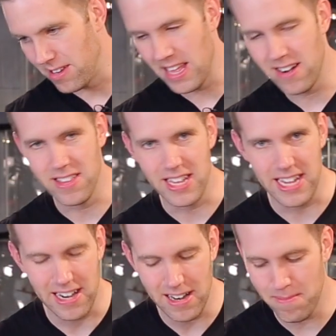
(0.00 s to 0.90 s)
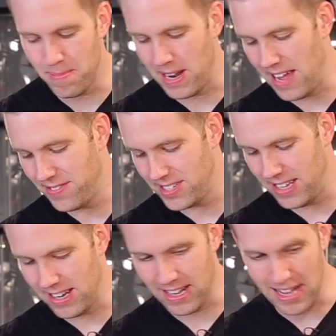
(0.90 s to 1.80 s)
later in the year, but I've
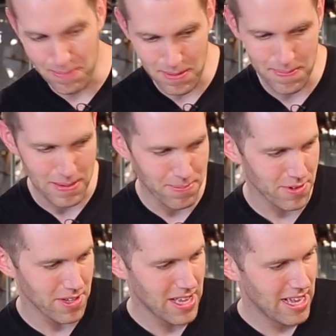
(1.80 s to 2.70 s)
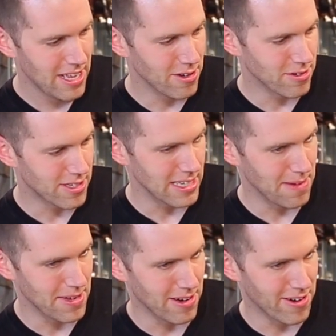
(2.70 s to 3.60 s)
seen a couple people who
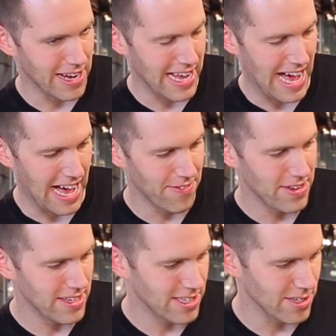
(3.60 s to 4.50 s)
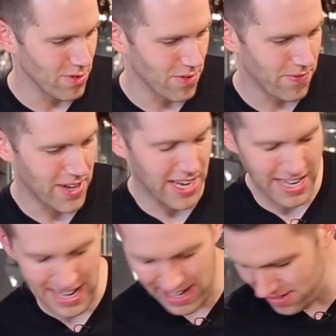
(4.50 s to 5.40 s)
seem to already have it, so we'll
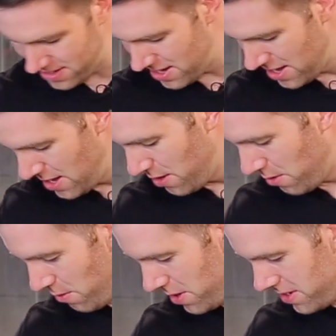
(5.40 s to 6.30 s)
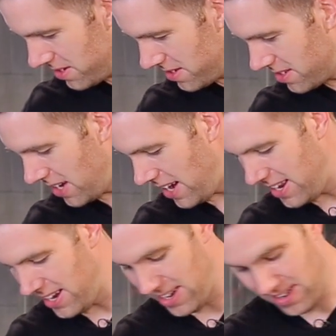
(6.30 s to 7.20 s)
find out what is inside
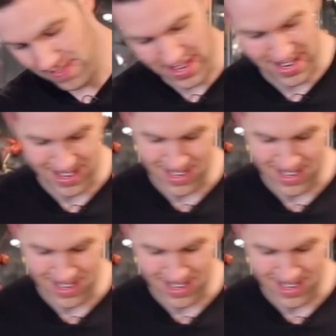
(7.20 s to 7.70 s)
here, and it